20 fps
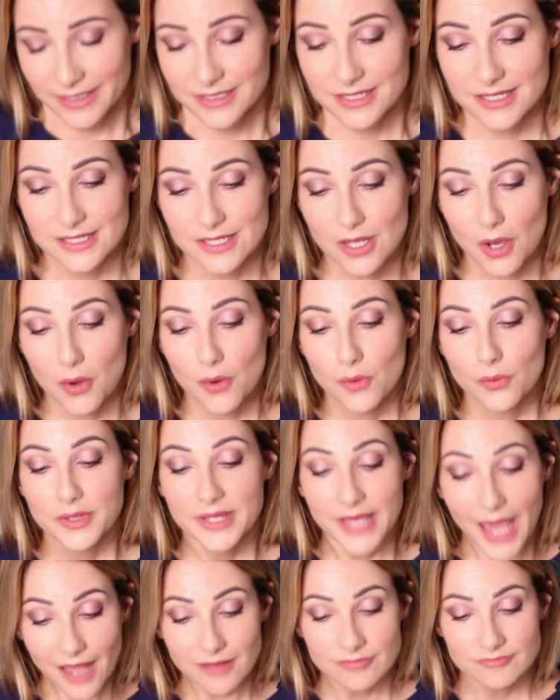So
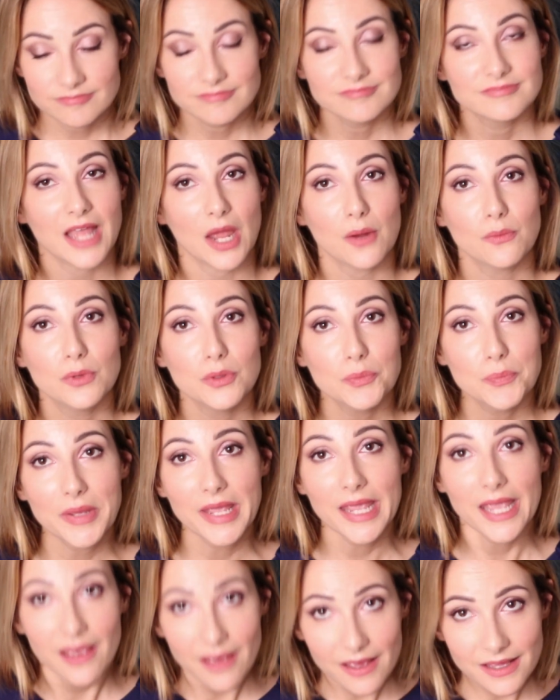yeah, that will
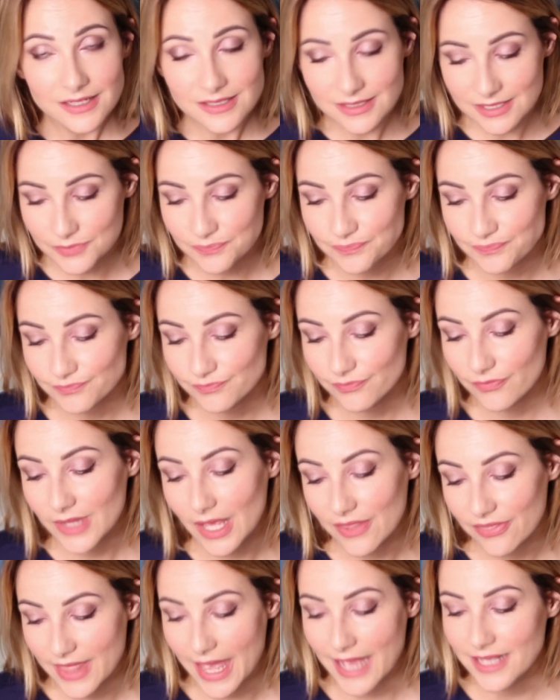be it.
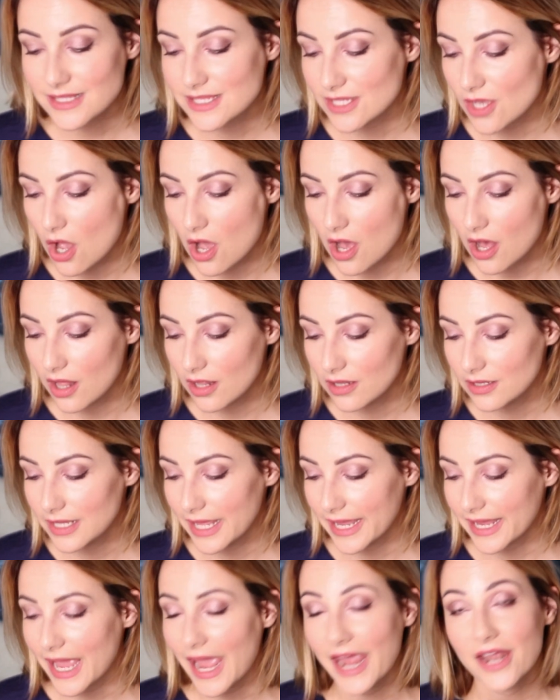That's all.
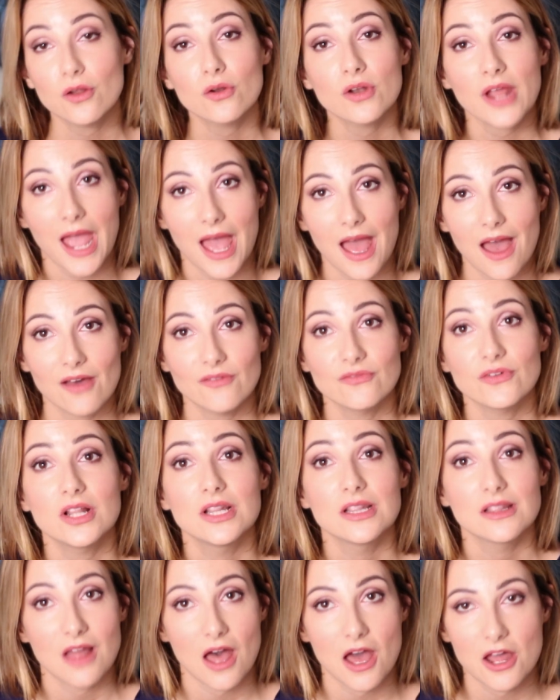Like, I don't have
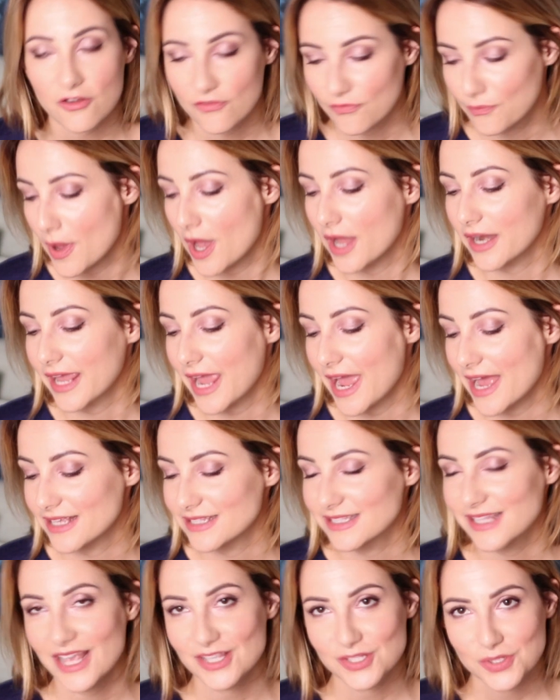a lot of
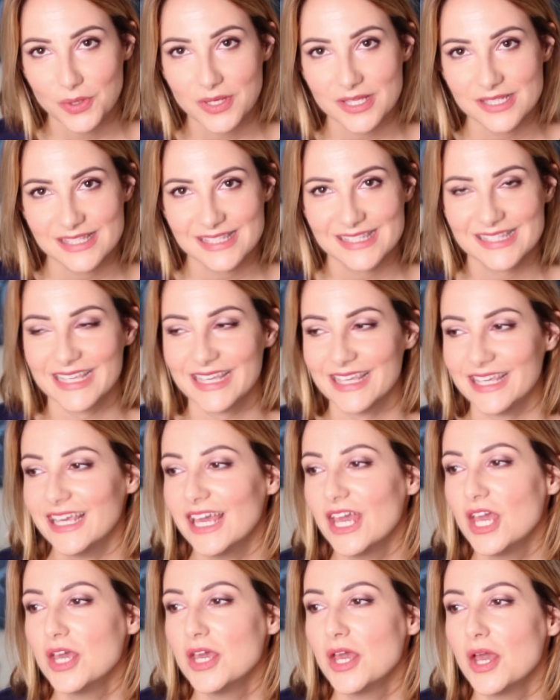podcasts, as you can see,
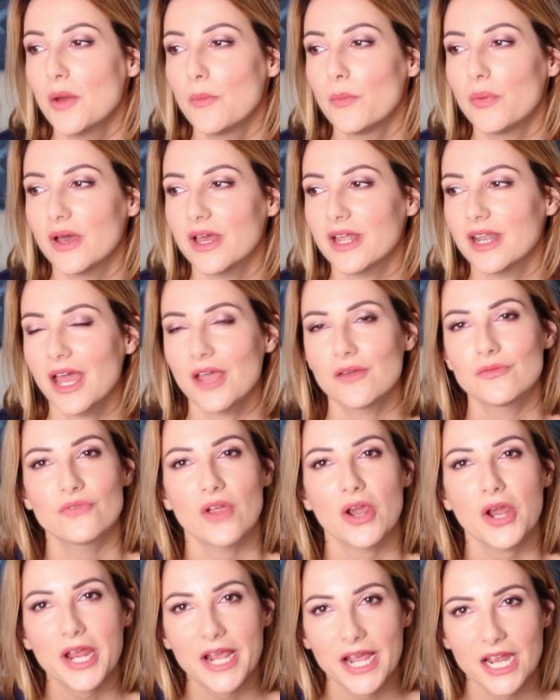but I'm
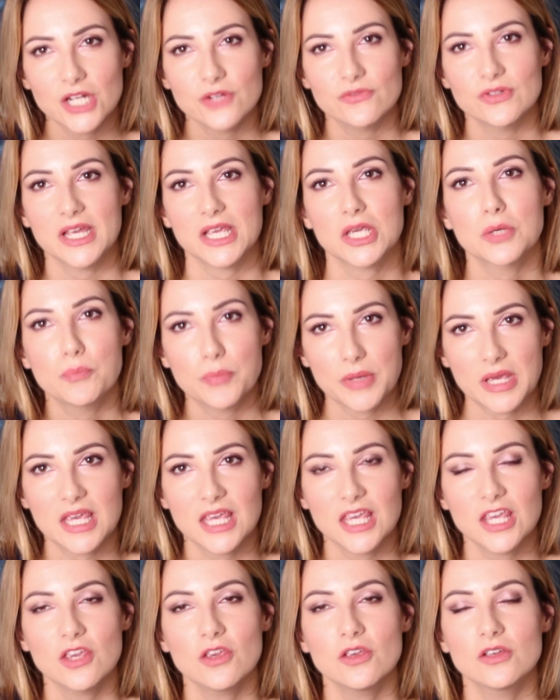very kind of like
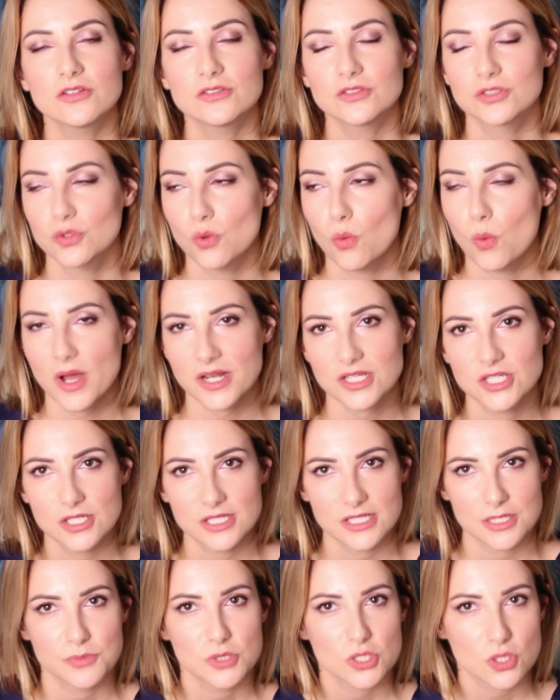picky to what to
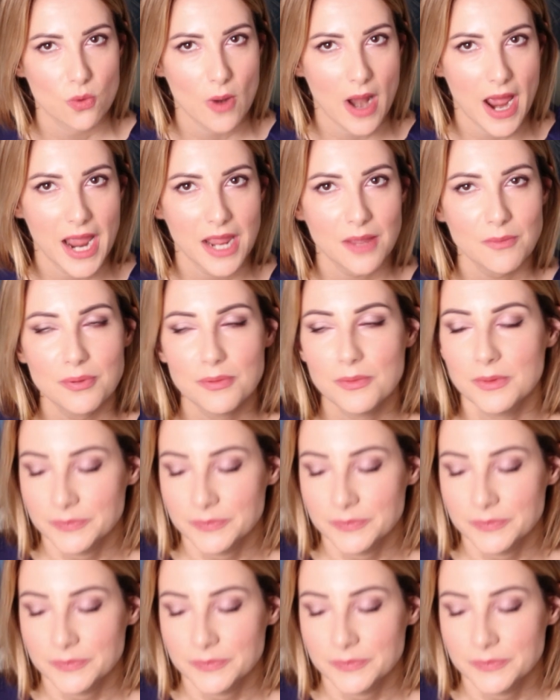subscribe,